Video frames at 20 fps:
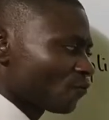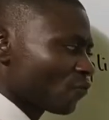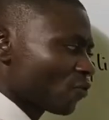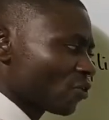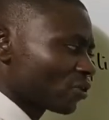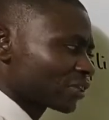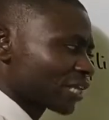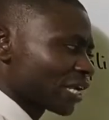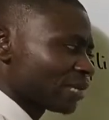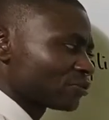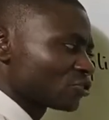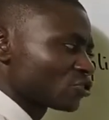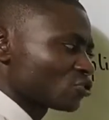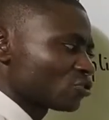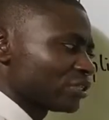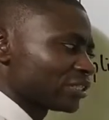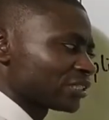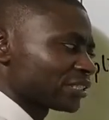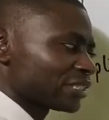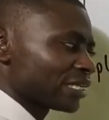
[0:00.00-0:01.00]
4 times
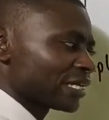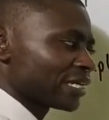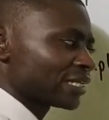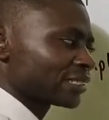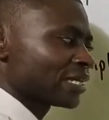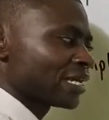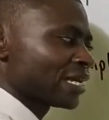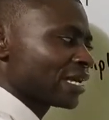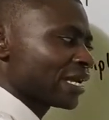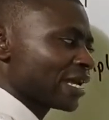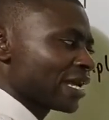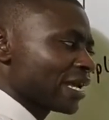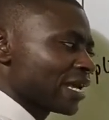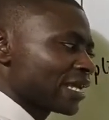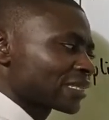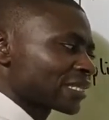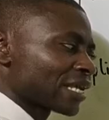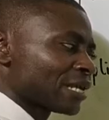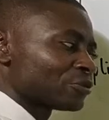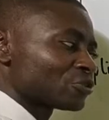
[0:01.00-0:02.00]
2 is 8.
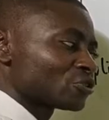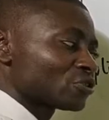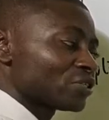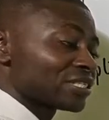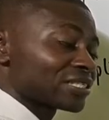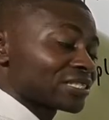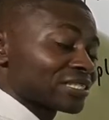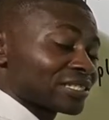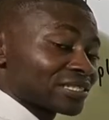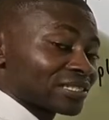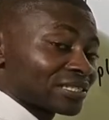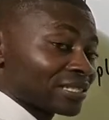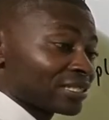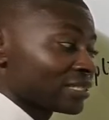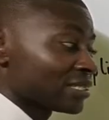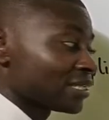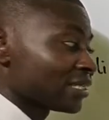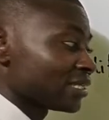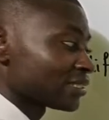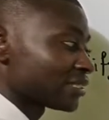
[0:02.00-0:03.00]
8 times 2 is
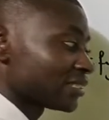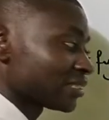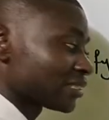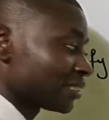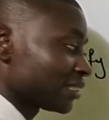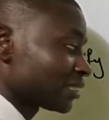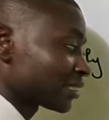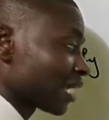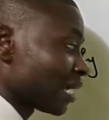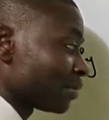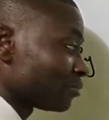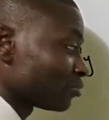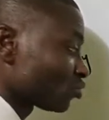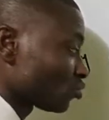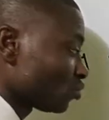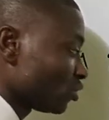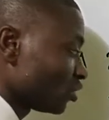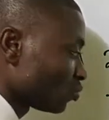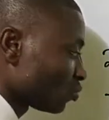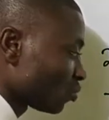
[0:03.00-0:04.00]
16. 16 times
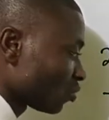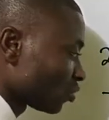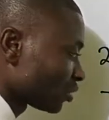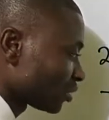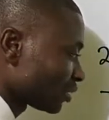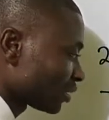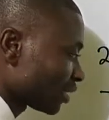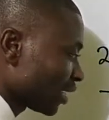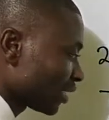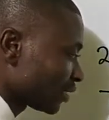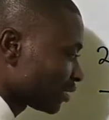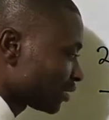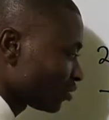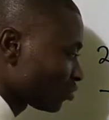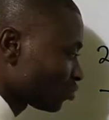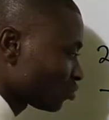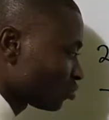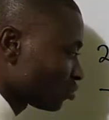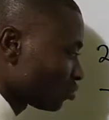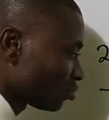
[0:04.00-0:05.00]
2 is what?
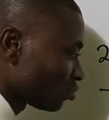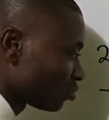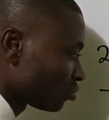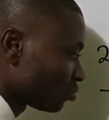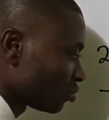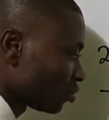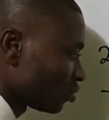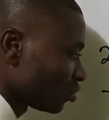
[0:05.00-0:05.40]
32.